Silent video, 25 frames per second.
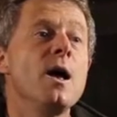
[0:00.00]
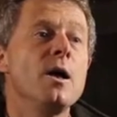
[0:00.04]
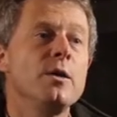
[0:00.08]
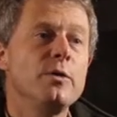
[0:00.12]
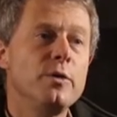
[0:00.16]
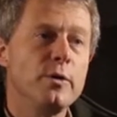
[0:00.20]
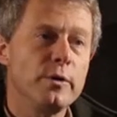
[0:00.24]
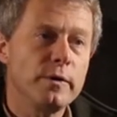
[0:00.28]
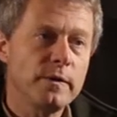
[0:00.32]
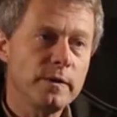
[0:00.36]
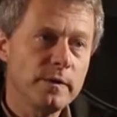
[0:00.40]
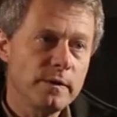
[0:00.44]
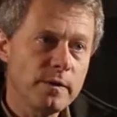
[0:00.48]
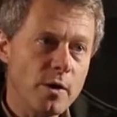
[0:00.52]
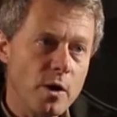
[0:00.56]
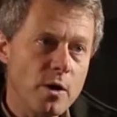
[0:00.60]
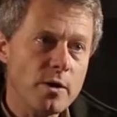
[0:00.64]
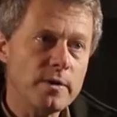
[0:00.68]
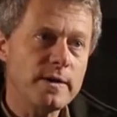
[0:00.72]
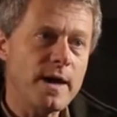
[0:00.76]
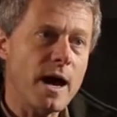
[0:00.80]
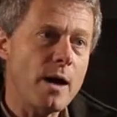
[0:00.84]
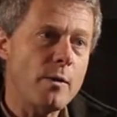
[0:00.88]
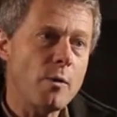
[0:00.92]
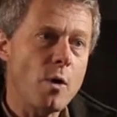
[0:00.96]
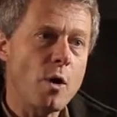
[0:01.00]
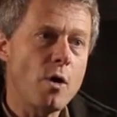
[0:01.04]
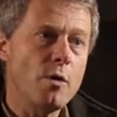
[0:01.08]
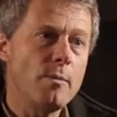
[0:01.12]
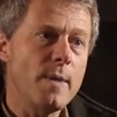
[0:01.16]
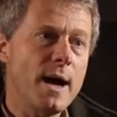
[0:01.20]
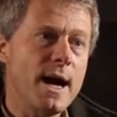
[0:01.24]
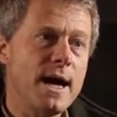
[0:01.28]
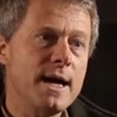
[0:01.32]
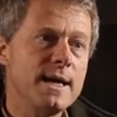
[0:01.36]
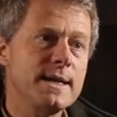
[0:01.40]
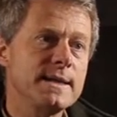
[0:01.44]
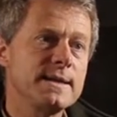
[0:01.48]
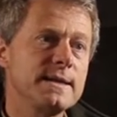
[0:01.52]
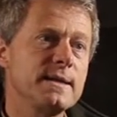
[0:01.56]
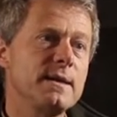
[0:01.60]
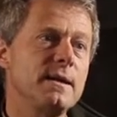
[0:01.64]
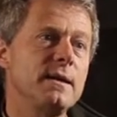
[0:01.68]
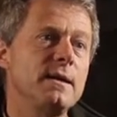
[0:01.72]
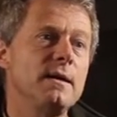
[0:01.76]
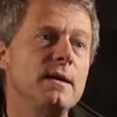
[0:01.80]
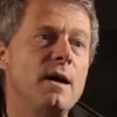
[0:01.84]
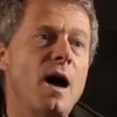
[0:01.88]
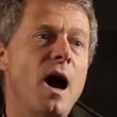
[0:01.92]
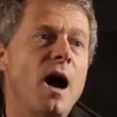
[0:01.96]
The third aromas
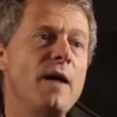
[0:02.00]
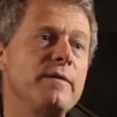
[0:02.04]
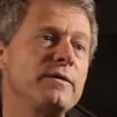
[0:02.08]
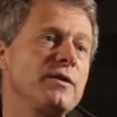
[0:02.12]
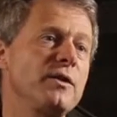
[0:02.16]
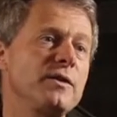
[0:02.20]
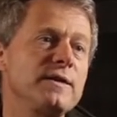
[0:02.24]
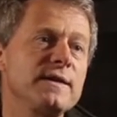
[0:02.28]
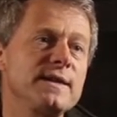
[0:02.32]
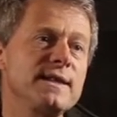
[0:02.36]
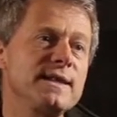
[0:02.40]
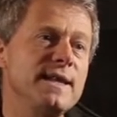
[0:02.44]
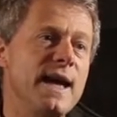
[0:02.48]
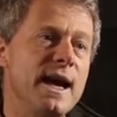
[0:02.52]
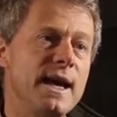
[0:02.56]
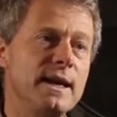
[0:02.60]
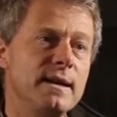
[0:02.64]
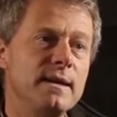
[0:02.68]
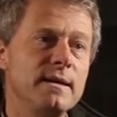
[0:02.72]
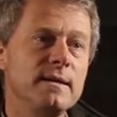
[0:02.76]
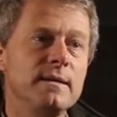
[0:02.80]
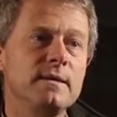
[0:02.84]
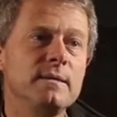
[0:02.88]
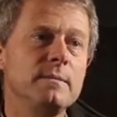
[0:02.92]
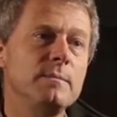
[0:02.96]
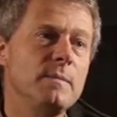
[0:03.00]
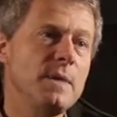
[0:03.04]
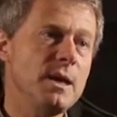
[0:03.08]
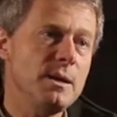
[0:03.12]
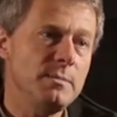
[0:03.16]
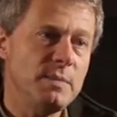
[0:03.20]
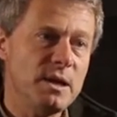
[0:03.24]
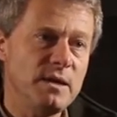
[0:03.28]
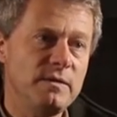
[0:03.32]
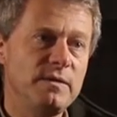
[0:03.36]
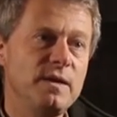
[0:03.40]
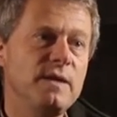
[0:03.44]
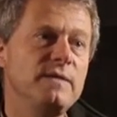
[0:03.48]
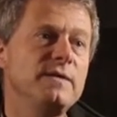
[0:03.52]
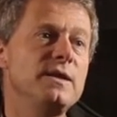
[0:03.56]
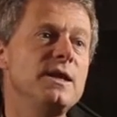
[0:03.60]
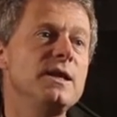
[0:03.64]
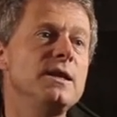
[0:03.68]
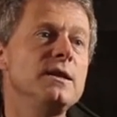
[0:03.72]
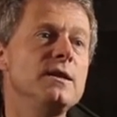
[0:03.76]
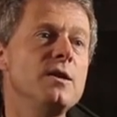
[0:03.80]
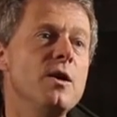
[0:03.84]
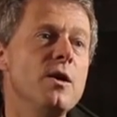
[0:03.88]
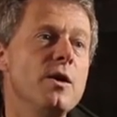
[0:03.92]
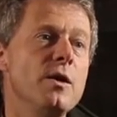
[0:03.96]
after 10, maybe
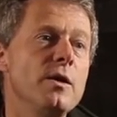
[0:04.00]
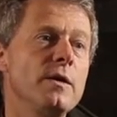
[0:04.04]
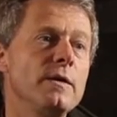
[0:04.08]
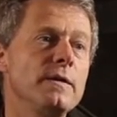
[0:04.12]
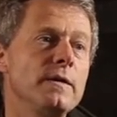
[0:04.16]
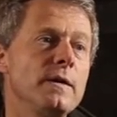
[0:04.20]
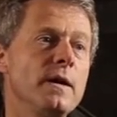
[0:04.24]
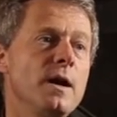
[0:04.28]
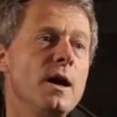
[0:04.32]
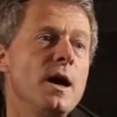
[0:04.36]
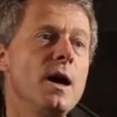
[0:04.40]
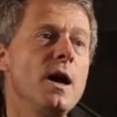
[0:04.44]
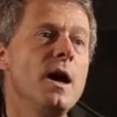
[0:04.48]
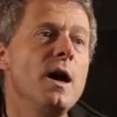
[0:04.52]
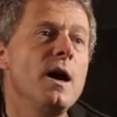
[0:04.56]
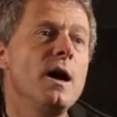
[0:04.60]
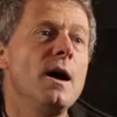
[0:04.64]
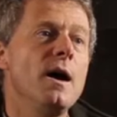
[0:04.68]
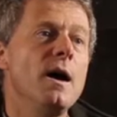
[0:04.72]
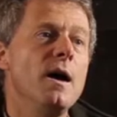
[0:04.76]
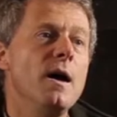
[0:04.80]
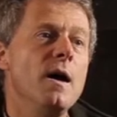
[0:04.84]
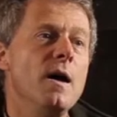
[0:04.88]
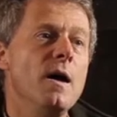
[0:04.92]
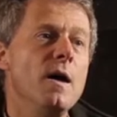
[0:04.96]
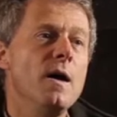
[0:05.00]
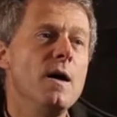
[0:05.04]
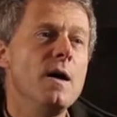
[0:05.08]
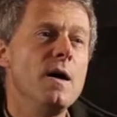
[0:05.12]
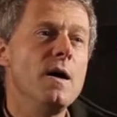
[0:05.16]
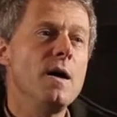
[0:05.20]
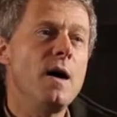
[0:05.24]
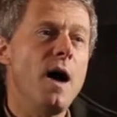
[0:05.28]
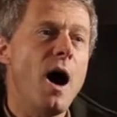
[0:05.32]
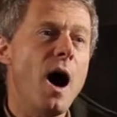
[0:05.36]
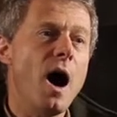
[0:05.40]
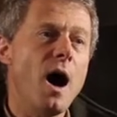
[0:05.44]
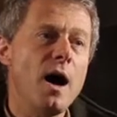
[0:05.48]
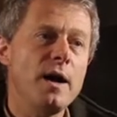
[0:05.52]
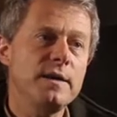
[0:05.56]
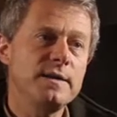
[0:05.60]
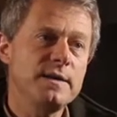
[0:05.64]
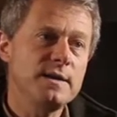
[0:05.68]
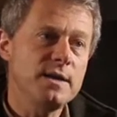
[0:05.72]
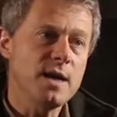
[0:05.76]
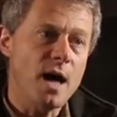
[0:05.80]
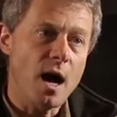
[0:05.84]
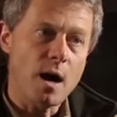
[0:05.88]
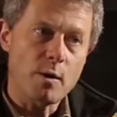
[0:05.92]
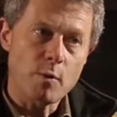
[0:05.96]
15 years are
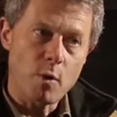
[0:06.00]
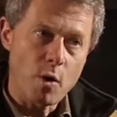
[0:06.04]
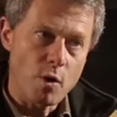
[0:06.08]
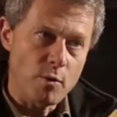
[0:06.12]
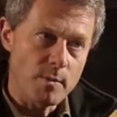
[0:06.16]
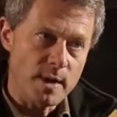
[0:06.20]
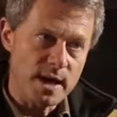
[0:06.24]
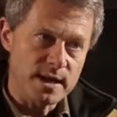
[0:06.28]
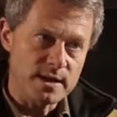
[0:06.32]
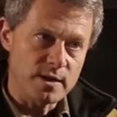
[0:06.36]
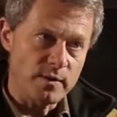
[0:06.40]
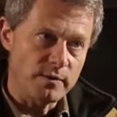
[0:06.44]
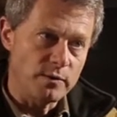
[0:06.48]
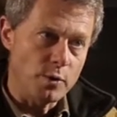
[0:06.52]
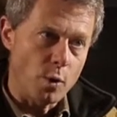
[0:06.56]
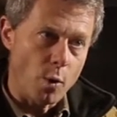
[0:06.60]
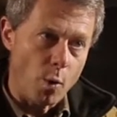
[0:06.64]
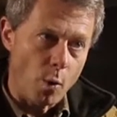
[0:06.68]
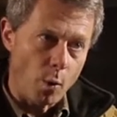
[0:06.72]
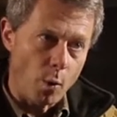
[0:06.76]
the aromas of the